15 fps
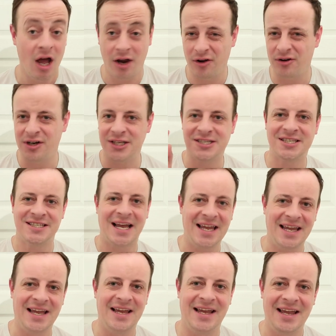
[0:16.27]
And I'm going to
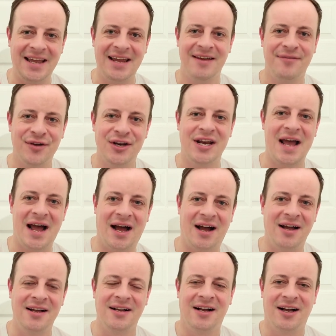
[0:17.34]
say it here and now.